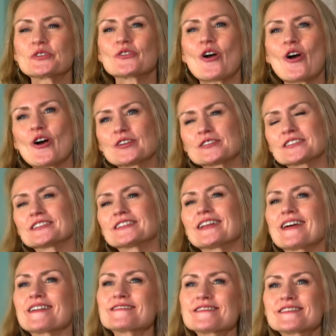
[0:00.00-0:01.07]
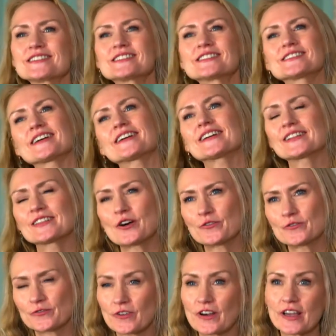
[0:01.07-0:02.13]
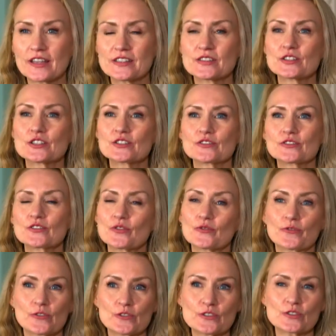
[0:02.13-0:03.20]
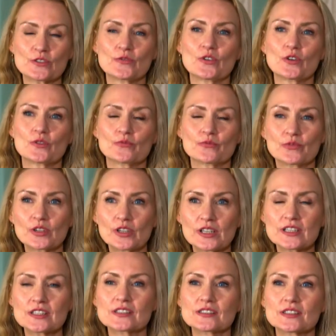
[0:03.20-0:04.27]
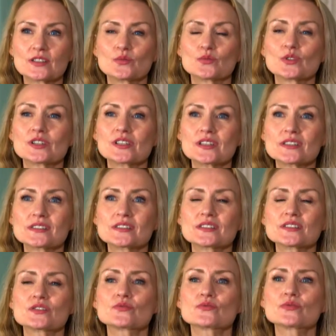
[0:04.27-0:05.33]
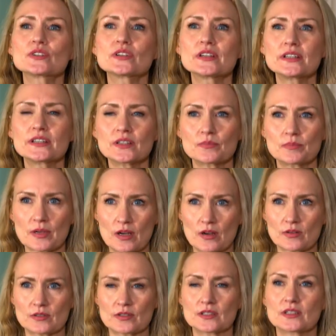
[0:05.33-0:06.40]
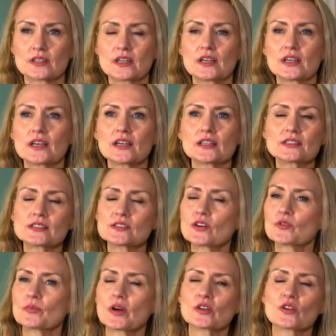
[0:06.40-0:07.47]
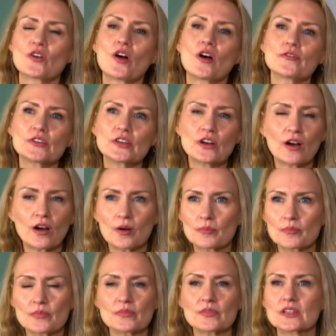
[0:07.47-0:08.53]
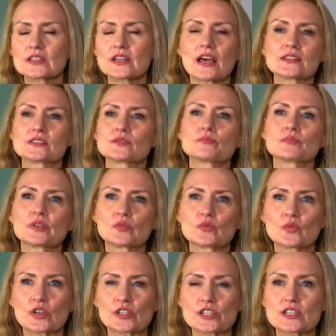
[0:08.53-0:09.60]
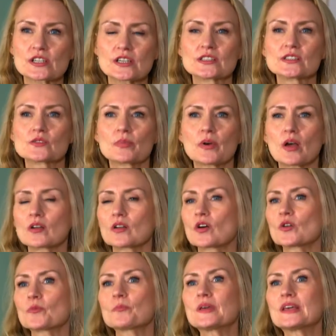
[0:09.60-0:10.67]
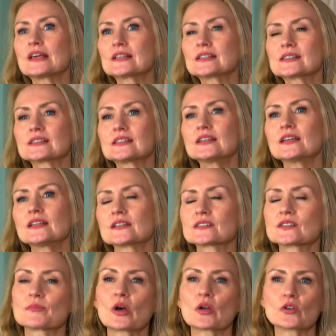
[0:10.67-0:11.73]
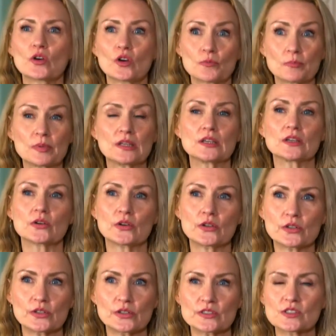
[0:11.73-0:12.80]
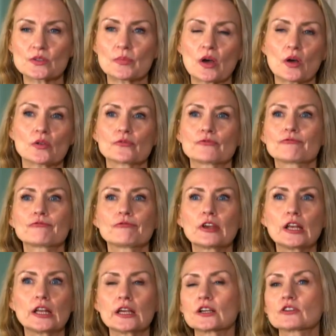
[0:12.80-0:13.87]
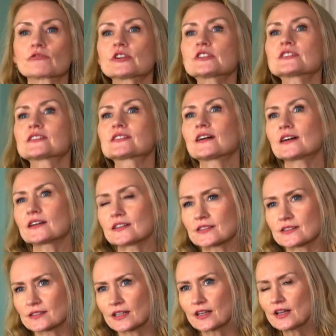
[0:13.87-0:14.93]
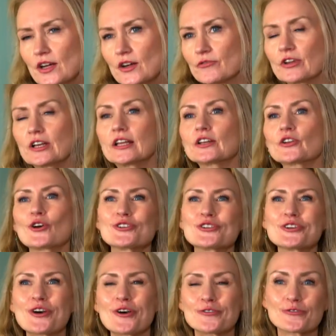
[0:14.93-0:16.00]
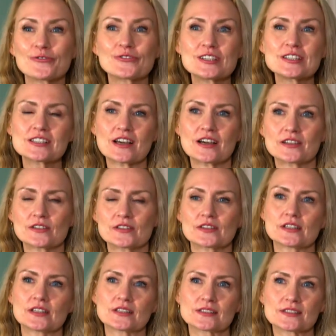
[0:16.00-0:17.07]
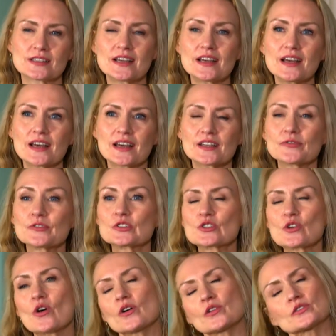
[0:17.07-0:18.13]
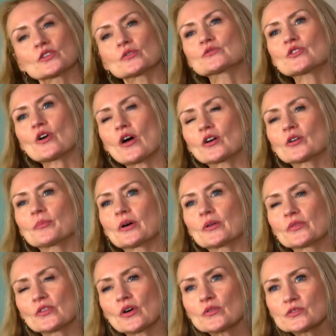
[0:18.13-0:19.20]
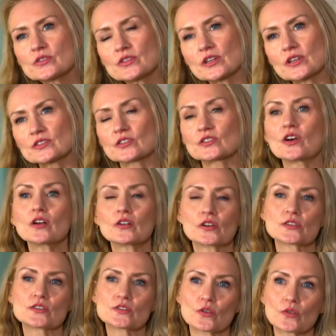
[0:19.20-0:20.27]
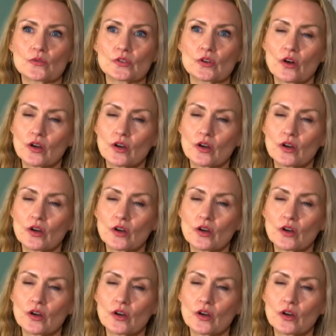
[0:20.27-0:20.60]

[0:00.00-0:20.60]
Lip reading: you're caught in an endless cycle of fights, you should first of all really see, what is this really about? It's not about a coffee cup that hasn't been washed. It's about not being seen. It's about not being heard. It's about feeling criticized, feeling not enough, these kind of things. And if you don't talk about those things, you're not going to solve the